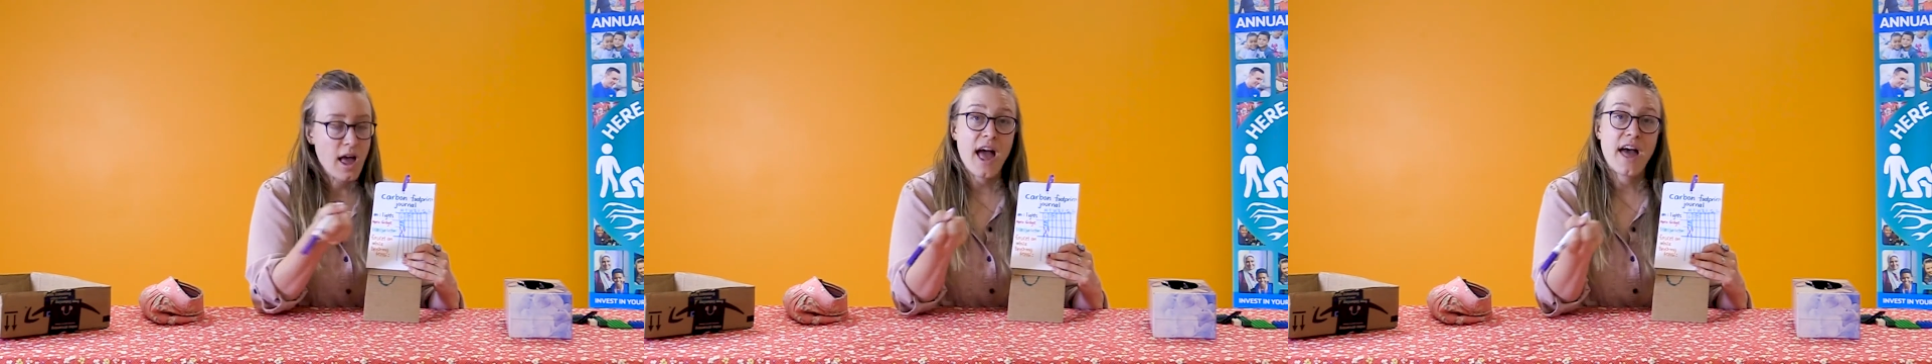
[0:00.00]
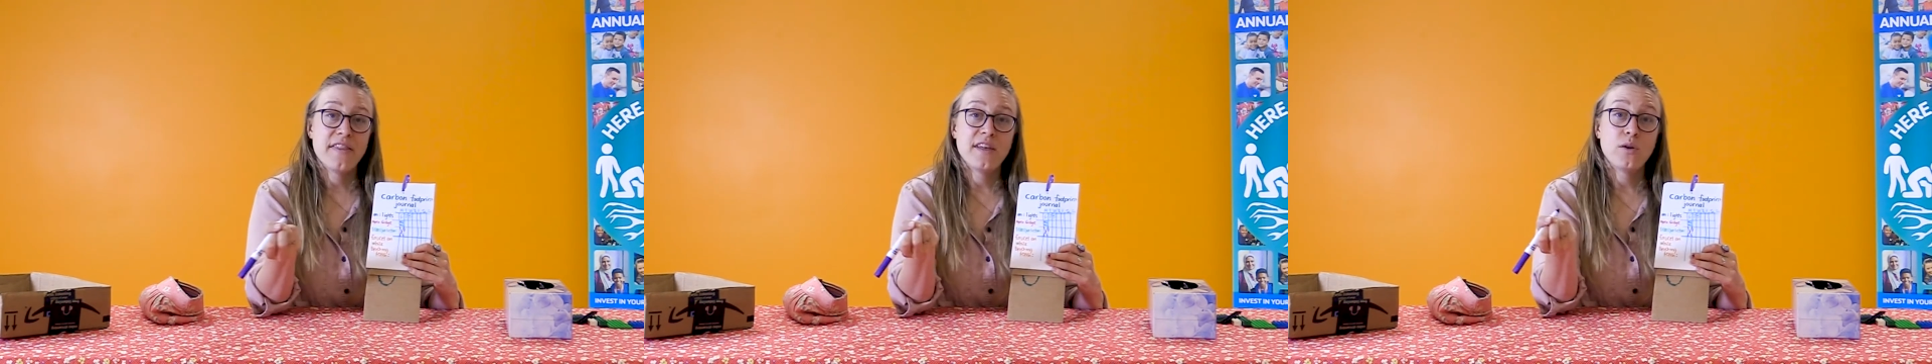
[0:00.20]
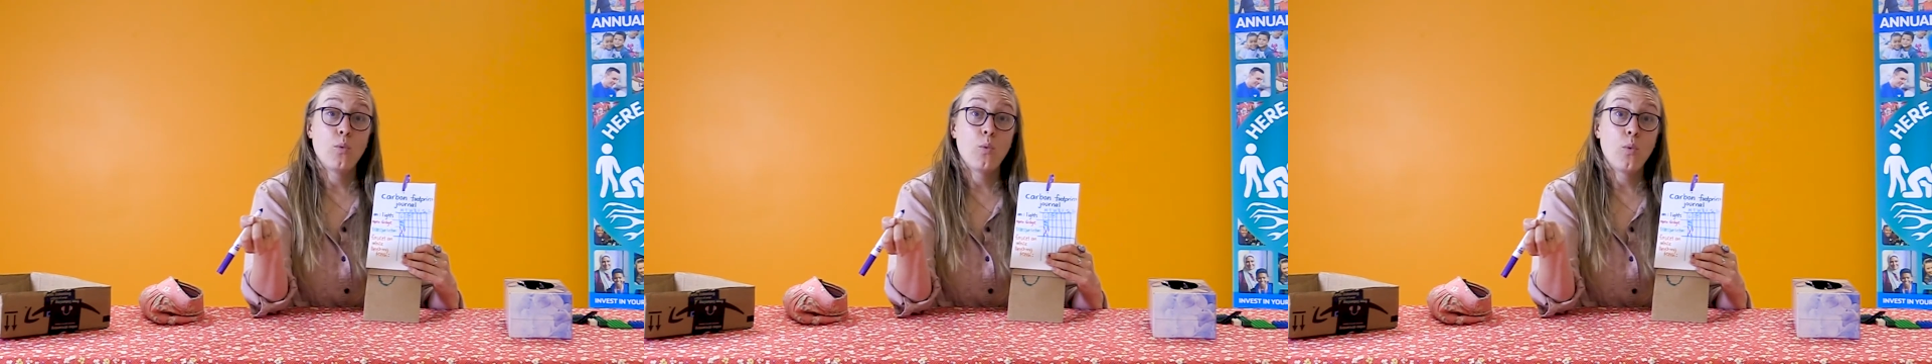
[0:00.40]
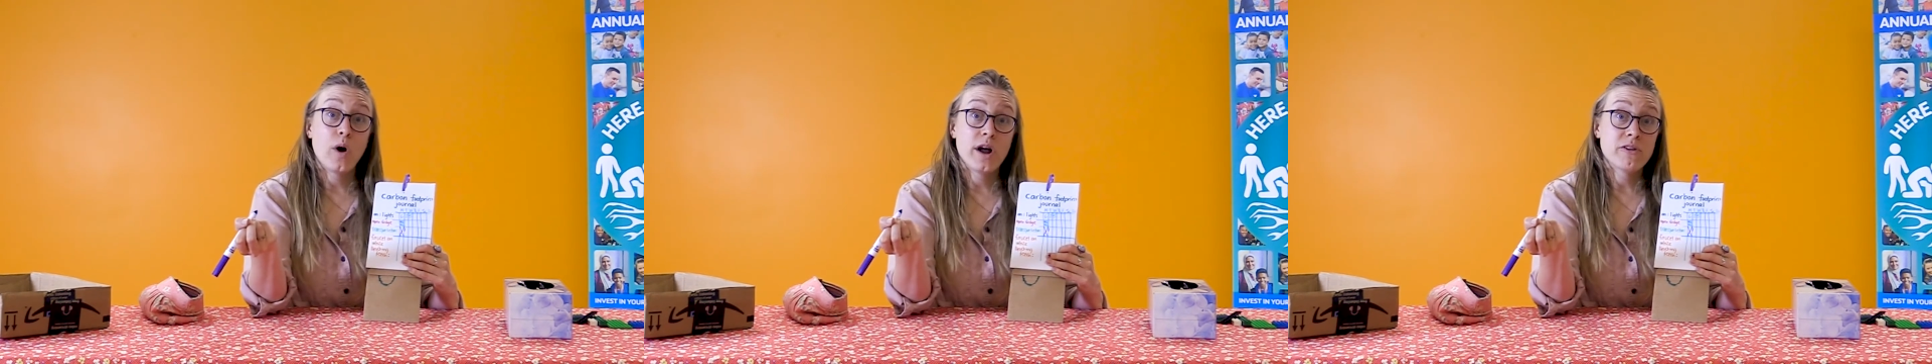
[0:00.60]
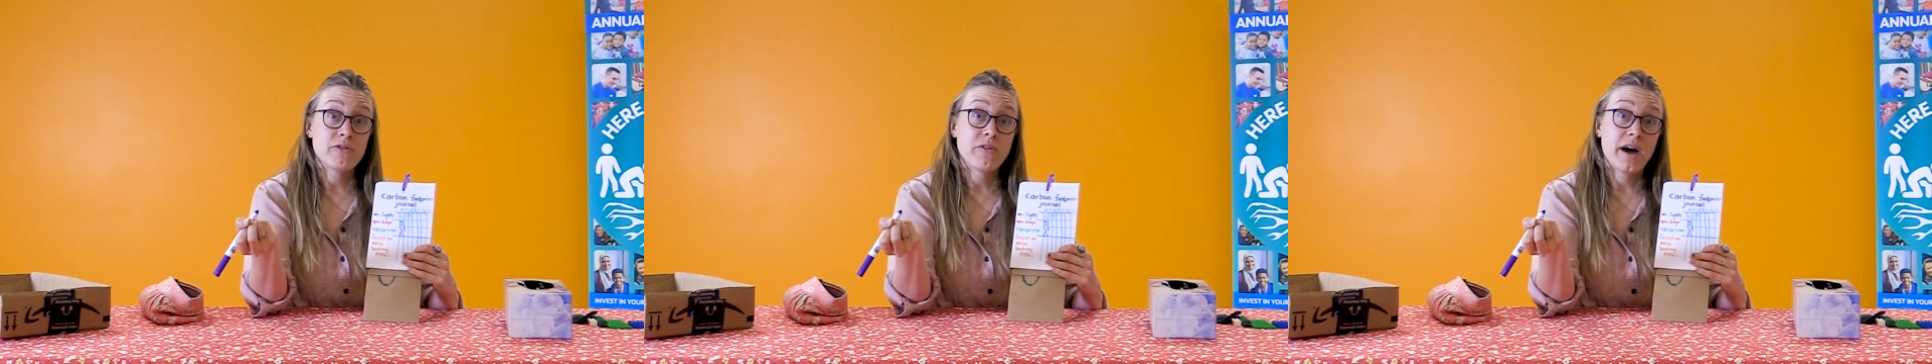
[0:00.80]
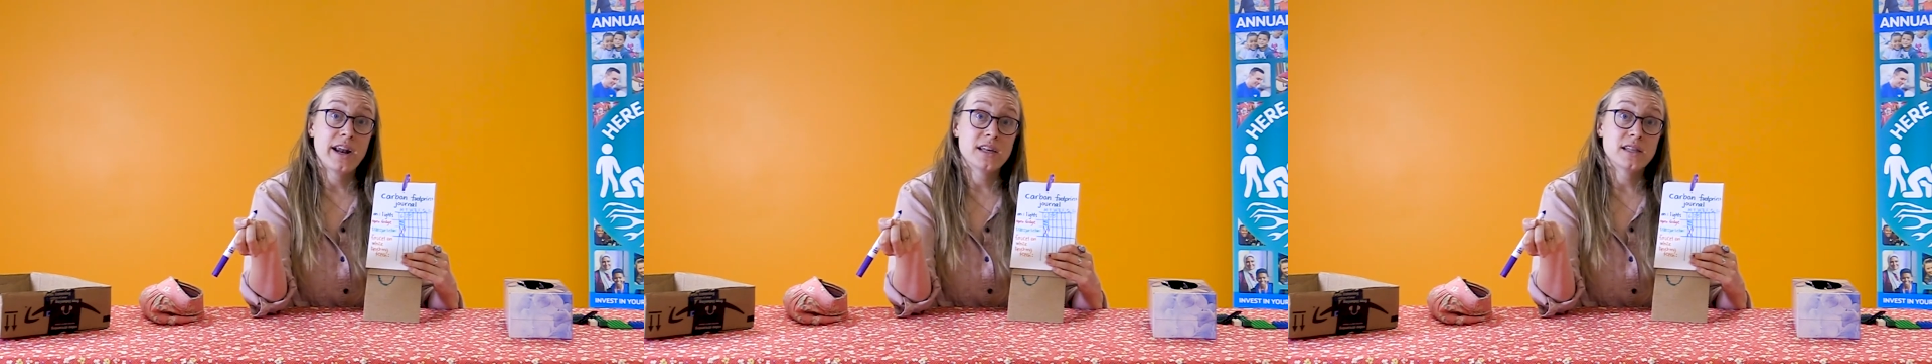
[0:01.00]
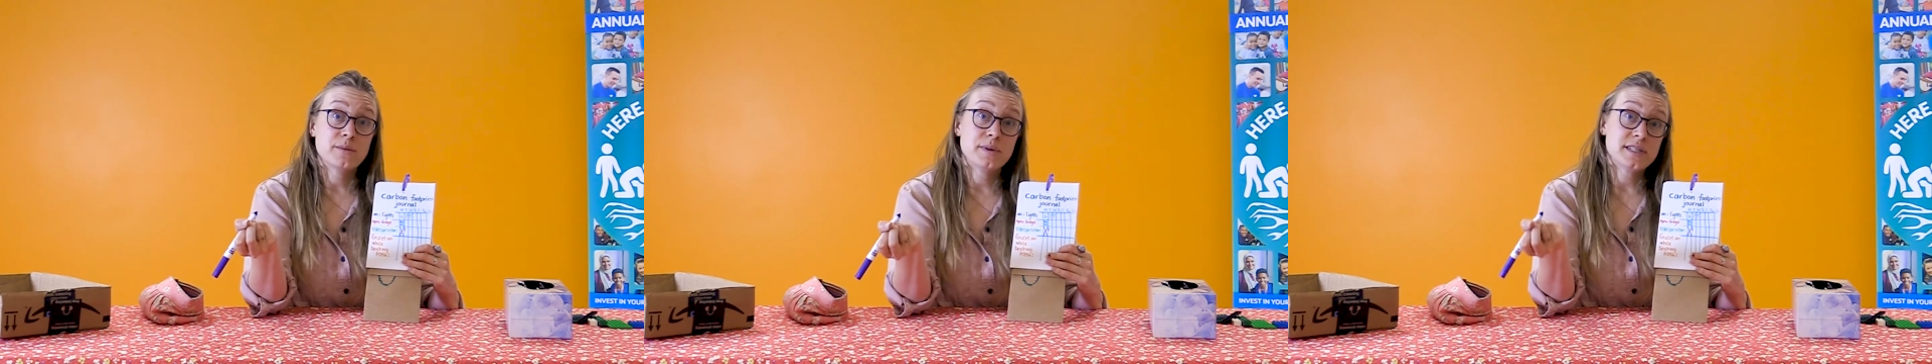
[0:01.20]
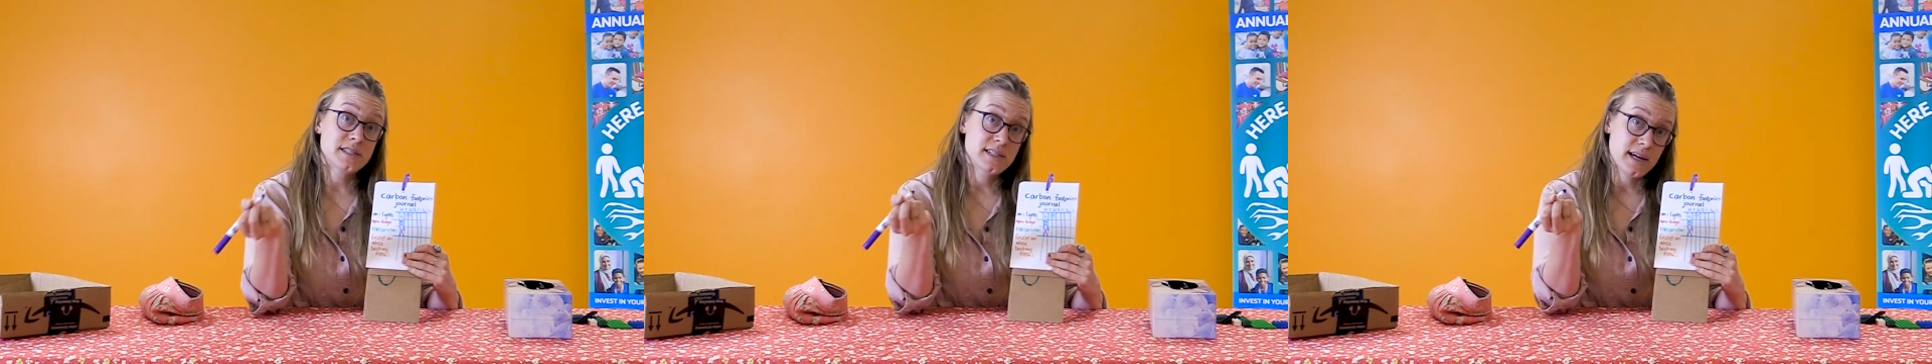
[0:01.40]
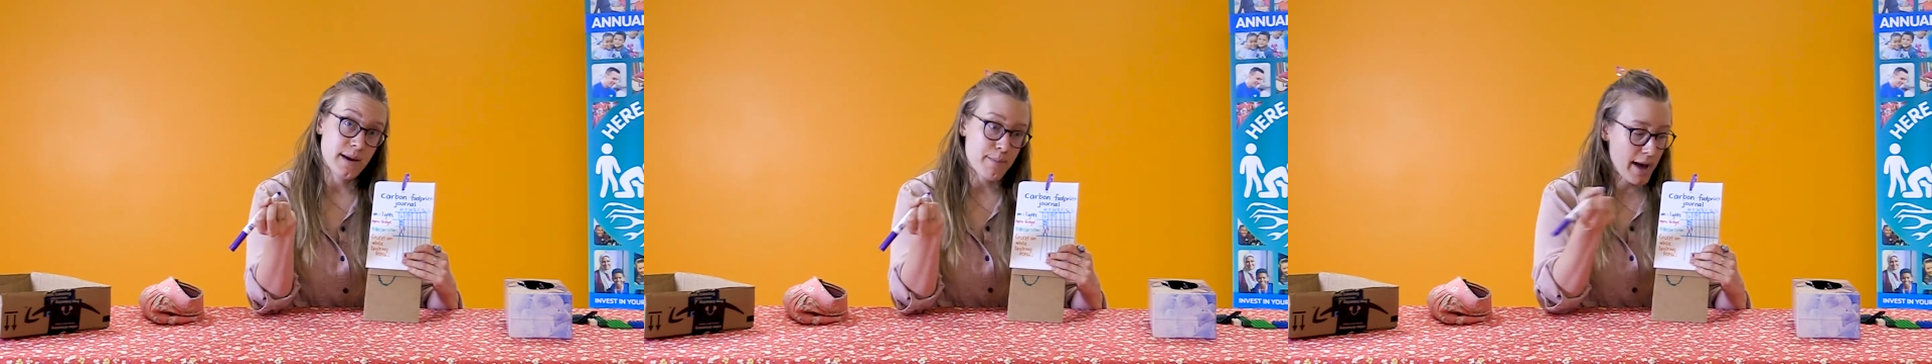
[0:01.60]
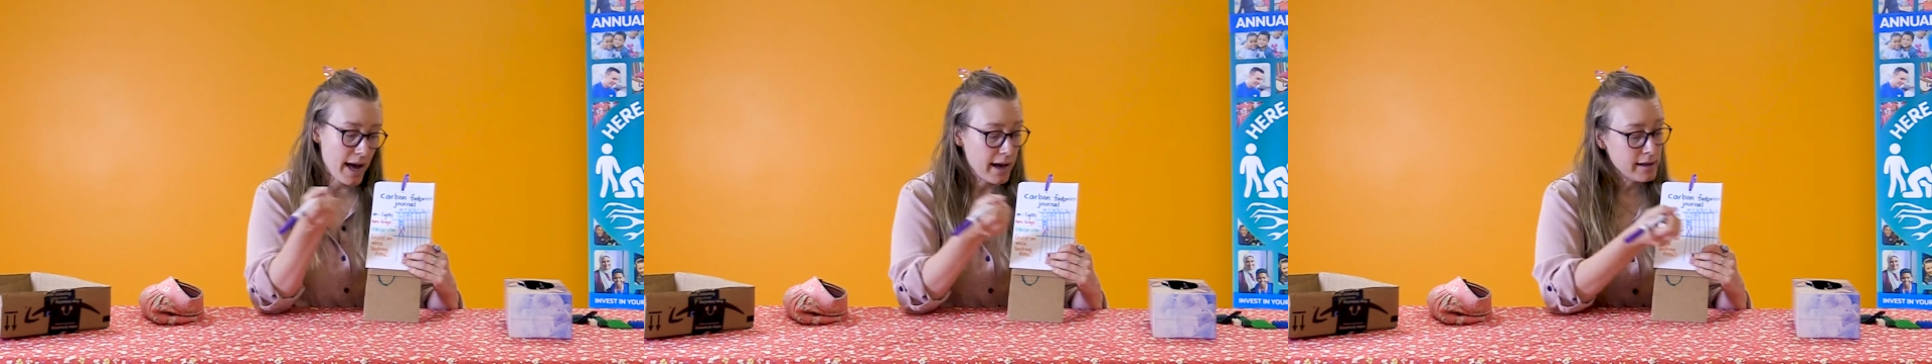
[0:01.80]
and then 1 ride on the bus to come
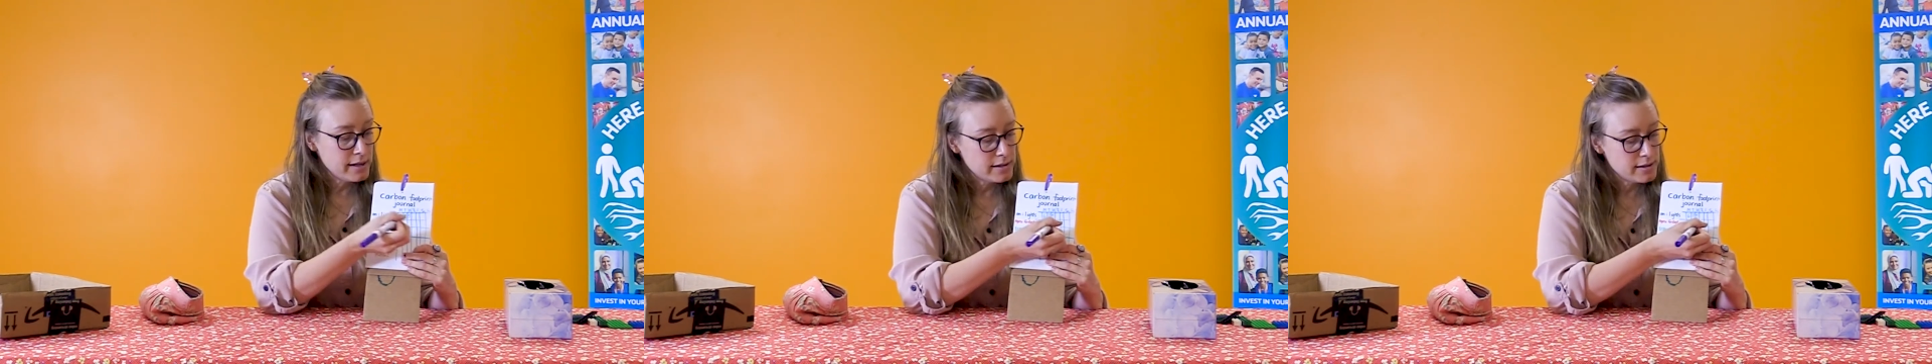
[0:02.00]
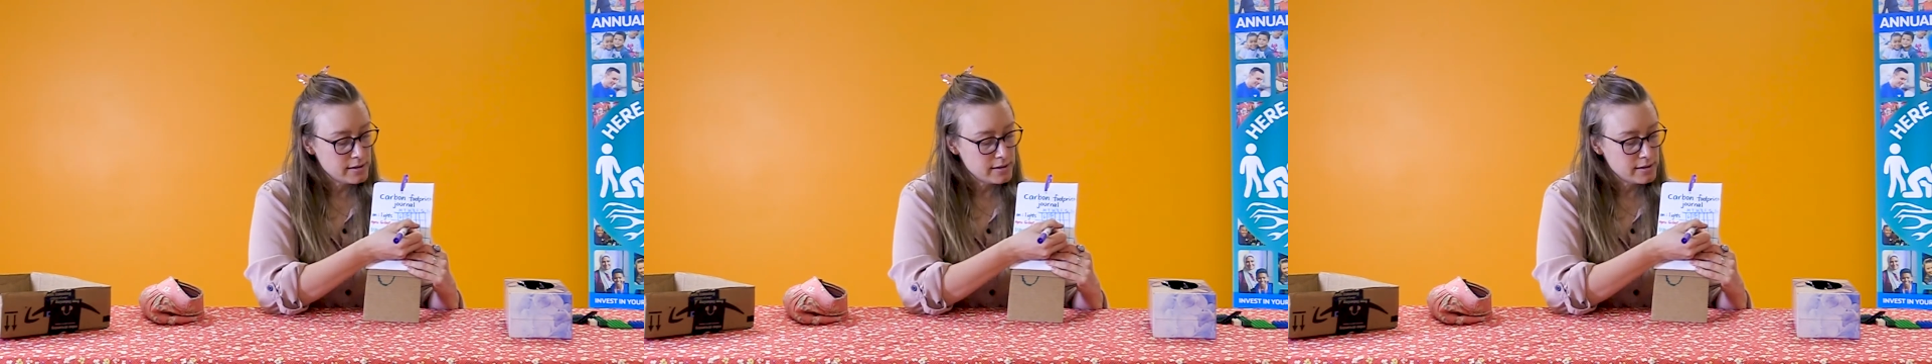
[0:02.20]
back.